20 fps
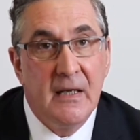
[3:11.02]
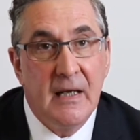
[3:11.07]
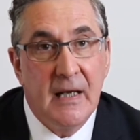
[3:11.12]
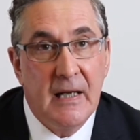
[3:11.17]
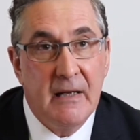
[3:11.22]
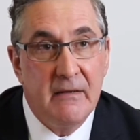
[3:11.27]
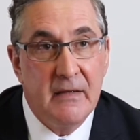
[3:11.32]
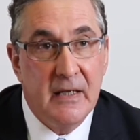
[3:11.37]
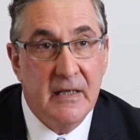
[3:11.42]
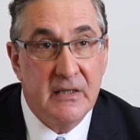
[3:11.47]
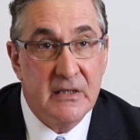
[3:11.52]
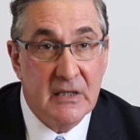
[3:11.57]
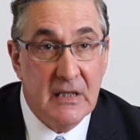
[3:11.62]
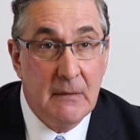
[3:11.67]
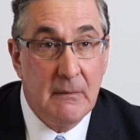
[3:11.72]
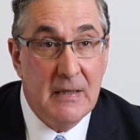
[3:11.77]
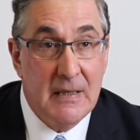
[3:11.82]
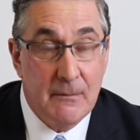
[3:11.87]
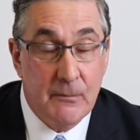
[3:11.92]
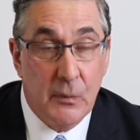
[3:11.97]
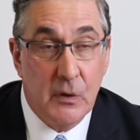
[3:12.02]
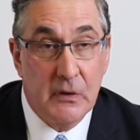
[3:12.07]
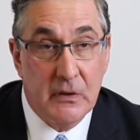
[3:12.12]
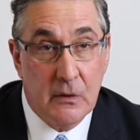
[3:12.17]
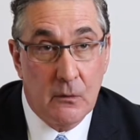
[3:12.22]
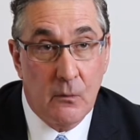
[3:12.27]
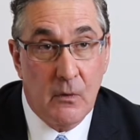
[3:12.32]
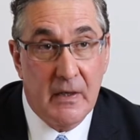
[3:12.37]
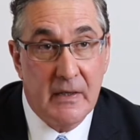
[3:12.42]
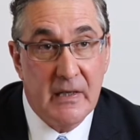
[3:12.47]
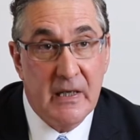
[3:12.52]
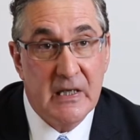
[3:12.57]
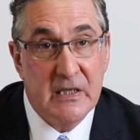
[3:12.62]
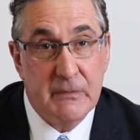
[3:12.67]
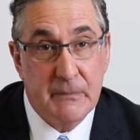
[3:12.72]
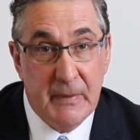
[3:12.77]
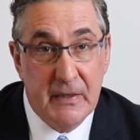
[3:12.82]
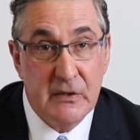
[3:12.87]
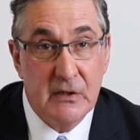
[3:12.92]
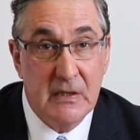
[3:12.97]
And the extremely important one,
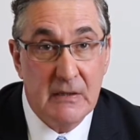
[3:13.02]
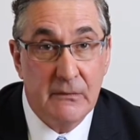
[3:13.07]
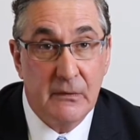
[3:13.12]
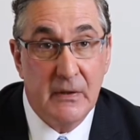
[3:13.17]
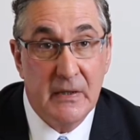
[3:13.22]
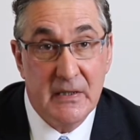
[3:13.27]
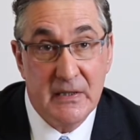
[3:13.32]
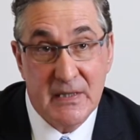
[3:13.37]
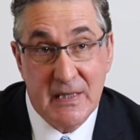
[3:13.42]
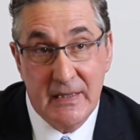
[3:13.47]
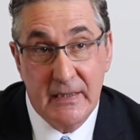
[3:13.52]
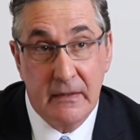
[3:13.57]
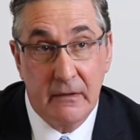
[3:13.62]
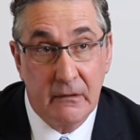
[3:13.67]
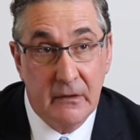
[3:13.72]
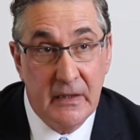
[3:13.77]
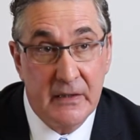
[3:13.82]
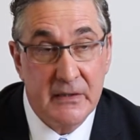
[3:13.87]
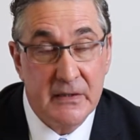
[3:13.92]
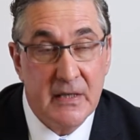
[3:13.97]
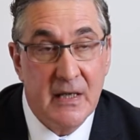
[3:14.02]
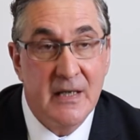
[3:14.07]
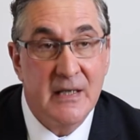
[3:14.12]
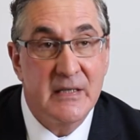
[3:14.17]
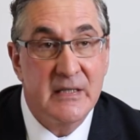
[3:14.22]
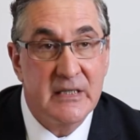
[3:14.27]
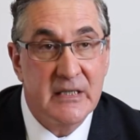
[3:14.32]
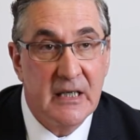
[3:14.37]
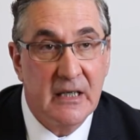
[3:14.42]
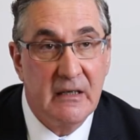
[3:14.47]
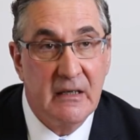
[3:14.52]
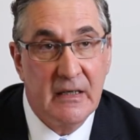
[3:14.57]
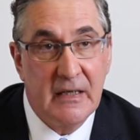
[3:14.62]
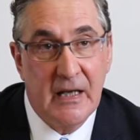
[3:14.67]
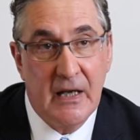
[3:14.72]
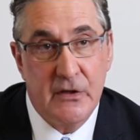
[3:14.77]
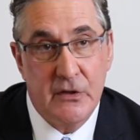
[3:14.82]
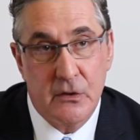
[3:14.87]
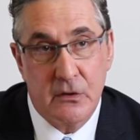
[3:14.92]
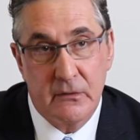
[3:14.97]
especially for insider threats,
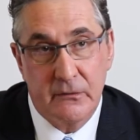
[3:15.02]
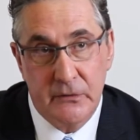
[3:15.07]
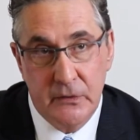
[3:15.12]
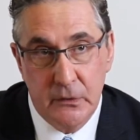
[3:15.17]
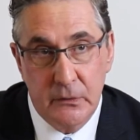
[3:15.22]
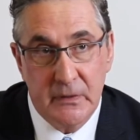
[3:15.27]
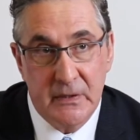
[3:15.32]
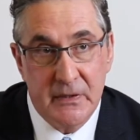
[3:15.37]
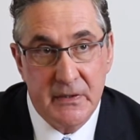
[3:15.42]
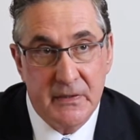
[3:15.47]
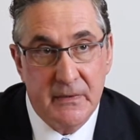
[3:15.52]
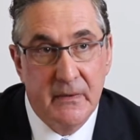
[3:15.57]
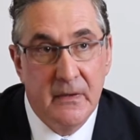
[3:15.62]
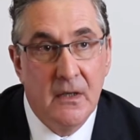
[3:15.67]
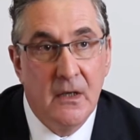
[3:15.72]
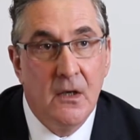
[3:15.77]
segregation of duties.